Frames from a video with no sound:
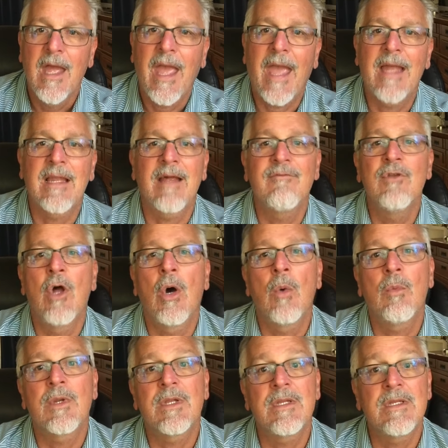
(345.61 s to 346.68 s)
and I've
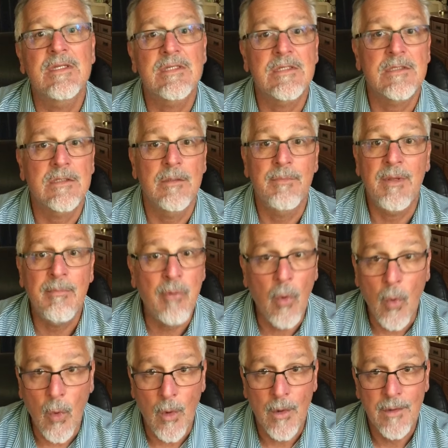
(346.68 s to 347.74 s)
known what it is to be
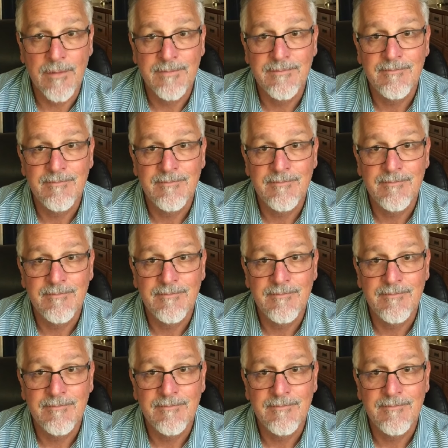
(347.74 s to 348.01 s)
poor.